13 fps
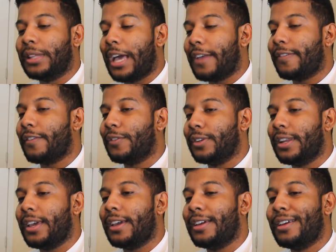in life every
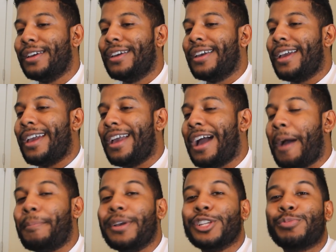day. Hey,
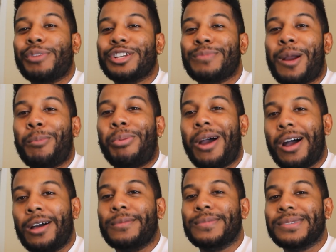I bench press my
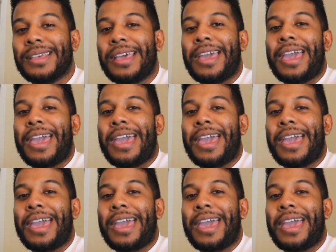problems.